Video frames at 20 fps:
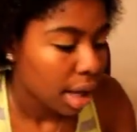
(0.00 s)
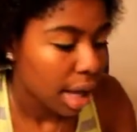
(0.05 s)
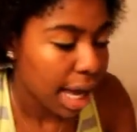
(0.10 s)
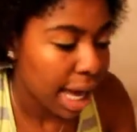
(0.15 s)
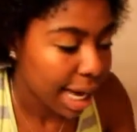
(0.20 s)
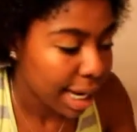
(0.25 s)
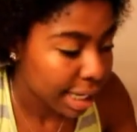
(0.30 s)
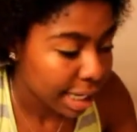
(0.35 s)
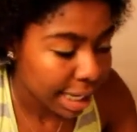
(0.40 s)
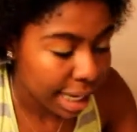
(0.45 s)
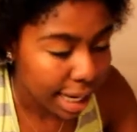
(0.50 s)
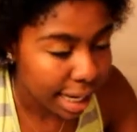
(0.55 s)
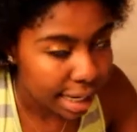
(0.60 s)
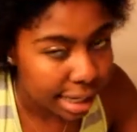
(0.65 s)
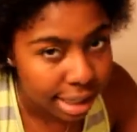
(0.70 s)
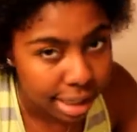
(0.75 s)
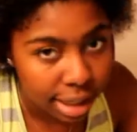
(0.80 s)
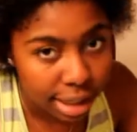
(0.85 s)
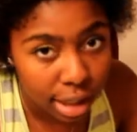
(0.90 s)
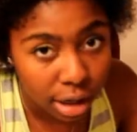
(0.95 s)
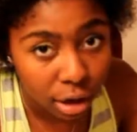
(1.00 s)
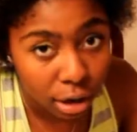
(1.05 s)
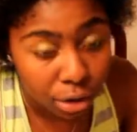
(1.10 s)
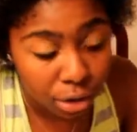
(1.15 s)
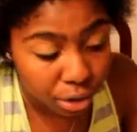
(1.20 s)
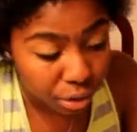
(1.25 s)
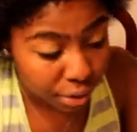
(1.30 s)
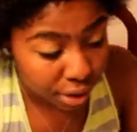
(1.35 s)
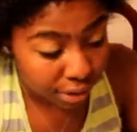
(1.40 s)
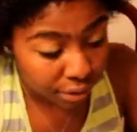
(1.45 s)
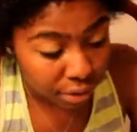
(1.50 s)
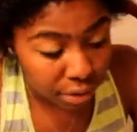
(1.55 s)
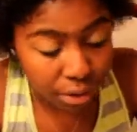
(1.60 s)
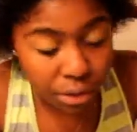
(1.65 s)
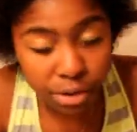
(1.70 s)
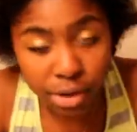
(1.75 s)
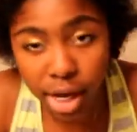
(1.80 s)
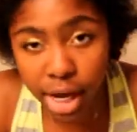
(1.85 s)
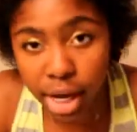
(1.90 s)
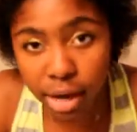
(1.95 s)
And again, all three of
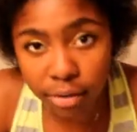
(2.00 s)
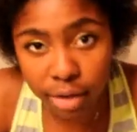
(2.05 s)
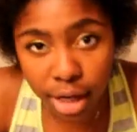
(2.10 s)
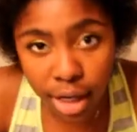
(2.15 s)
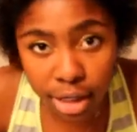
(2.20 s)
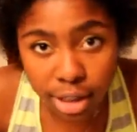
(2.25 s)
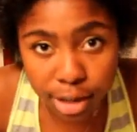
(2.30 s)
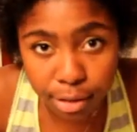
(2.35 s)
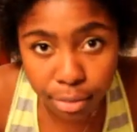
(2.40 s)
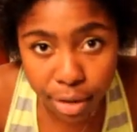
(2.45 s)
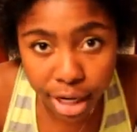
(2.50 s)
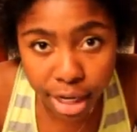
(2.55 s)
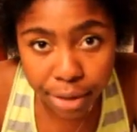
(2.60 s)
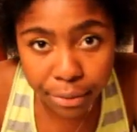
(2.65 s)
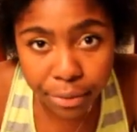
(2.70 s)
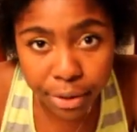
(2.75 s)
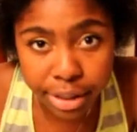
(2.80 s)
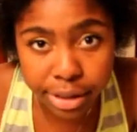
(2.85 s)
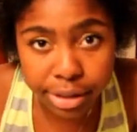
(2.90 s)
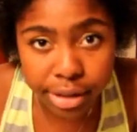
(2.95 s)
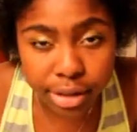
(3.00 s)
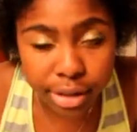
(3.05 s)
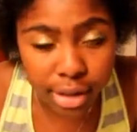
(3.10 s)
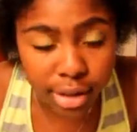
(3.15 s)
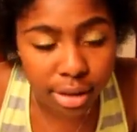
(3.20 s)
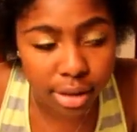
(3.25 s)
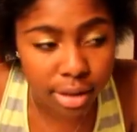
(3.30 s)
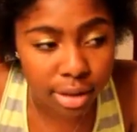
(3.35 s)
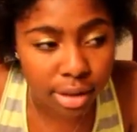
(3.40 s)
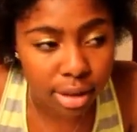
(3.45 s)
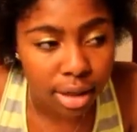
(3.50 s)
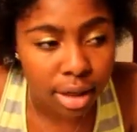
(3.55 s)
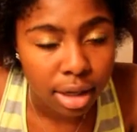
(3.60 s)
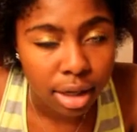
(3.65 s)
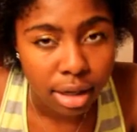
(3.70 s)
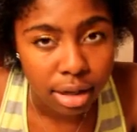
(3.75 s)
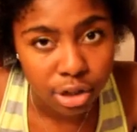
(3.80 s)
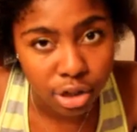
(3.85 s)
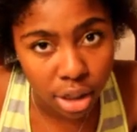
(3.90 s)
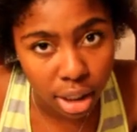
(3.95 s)
those, I haven't had to buy one since
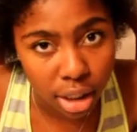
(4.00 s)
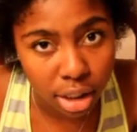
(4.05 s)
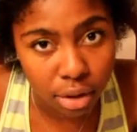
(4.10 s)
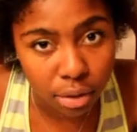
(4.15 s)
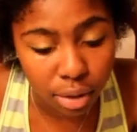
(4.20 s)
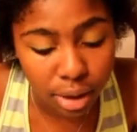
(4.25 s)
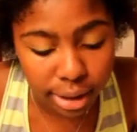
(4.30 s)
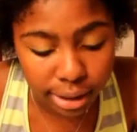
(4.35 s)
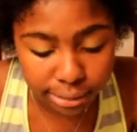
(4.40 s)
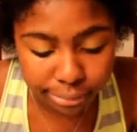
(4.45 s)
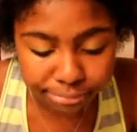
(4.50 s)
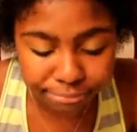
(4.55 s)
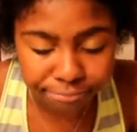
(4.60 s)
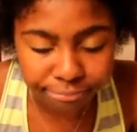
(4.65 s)
January.